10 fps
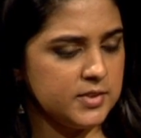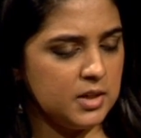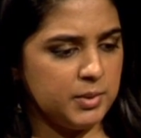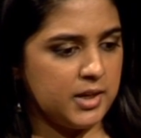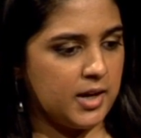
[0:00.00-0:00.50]

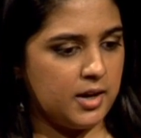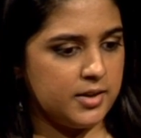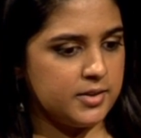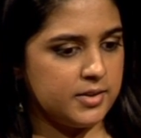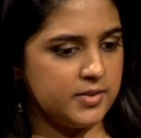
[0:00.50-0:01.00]

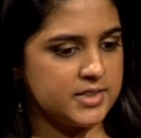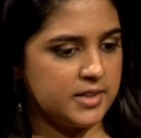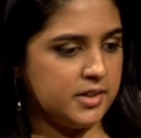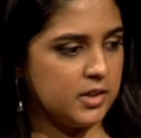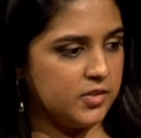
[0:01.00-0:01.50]
This
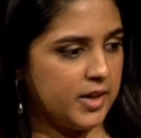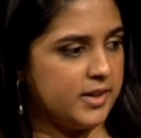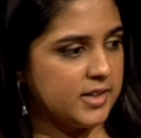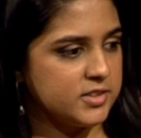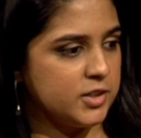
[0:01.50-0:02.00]
idea that
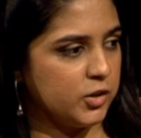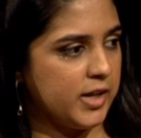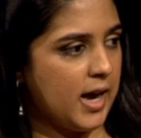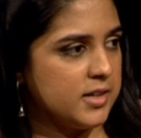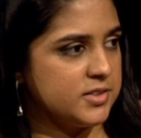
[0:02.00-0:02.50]
it necessarily
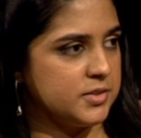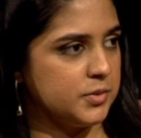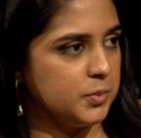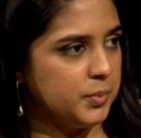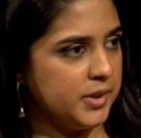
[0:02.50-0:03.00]
has
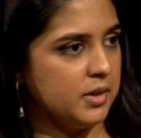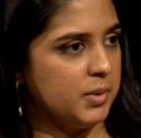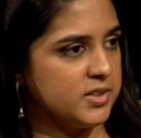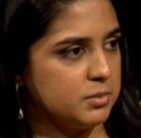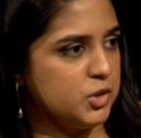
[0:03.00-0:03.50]
to be
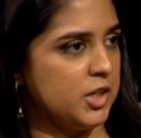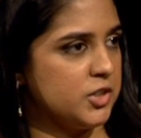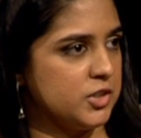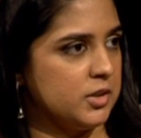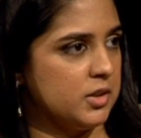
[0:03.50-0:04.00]
about
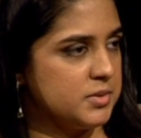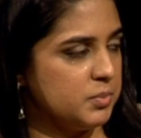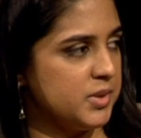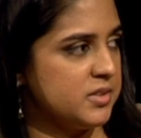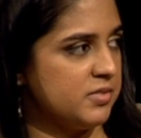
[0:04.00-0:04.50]
subjugation of
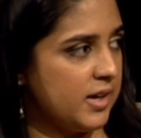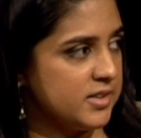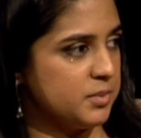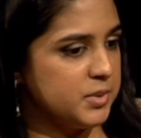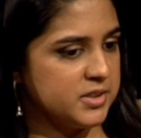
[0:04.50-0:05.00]

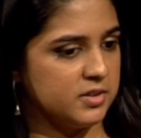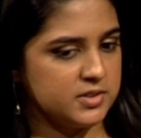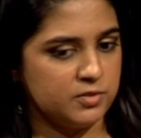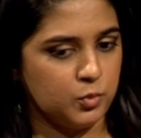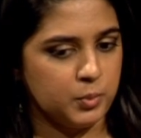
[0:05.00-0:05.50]

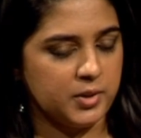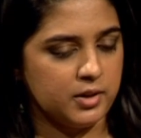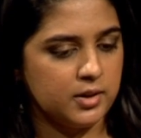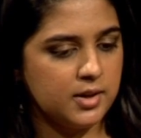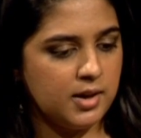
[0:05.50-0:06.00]
submissiveness of
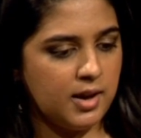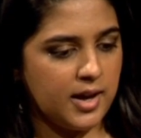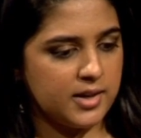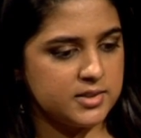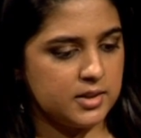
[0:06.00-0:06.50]
women.
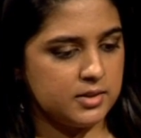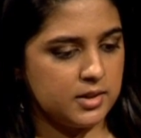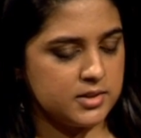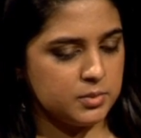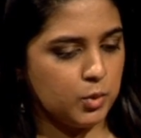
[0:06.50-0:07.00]
And
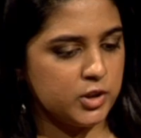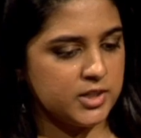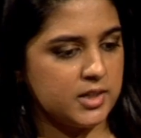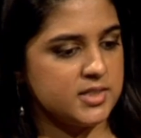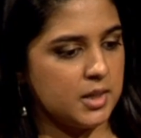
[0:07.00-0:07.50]
it's important to
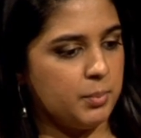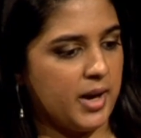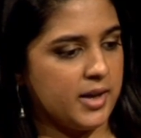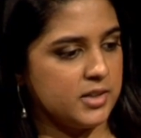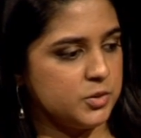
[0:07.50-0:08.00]
kind of step
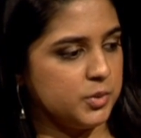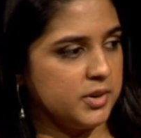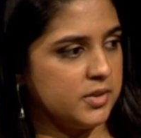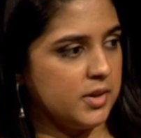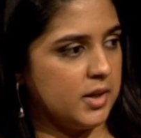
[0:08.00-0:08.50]
back and to
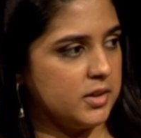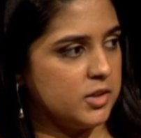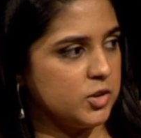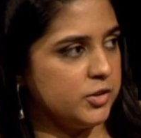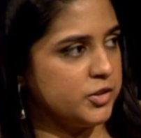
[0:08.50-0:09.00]
really,
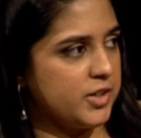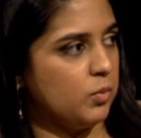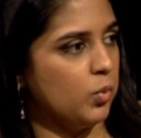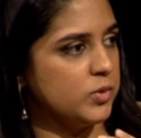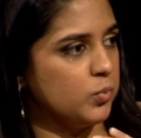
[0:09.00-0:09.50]
and to
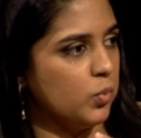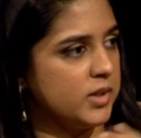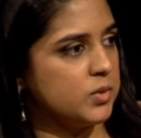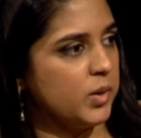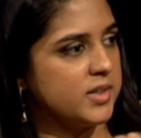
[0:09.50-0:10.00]
understand
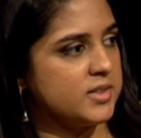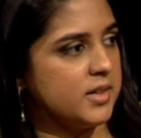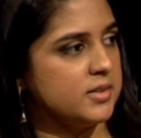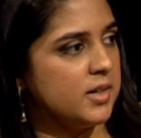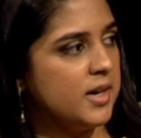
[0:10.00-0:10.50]
to what
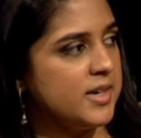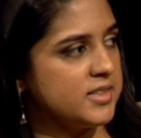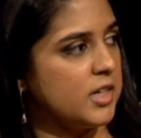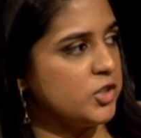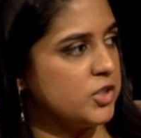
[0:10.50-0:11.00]
extent
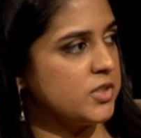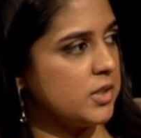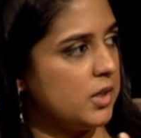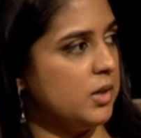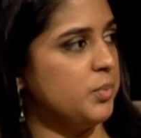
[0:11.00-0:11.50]
is that just
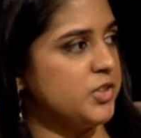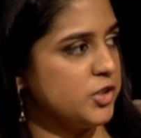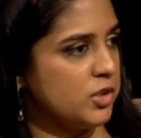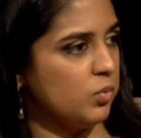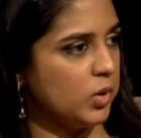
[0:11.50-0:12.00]
an
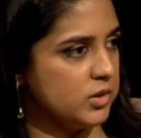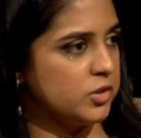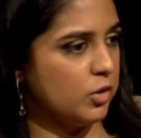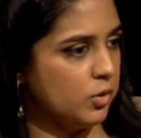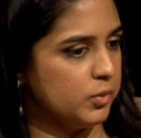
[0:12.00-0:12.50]
imposition of one's
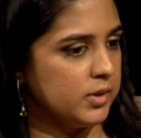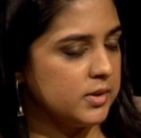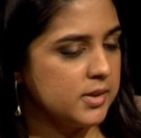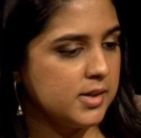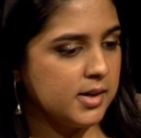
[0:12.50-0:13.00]
own
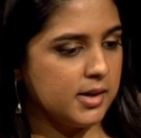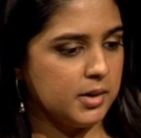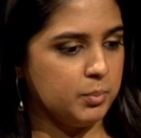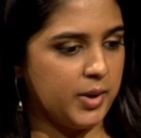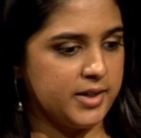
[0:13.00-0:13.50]

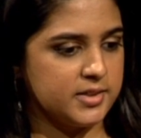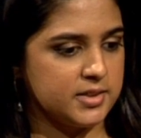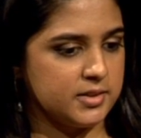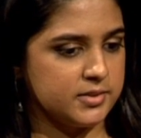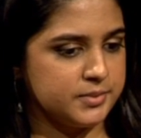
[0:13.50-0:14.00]

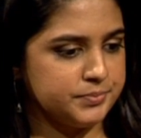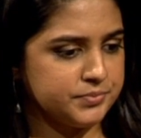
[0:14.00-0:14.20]
biases.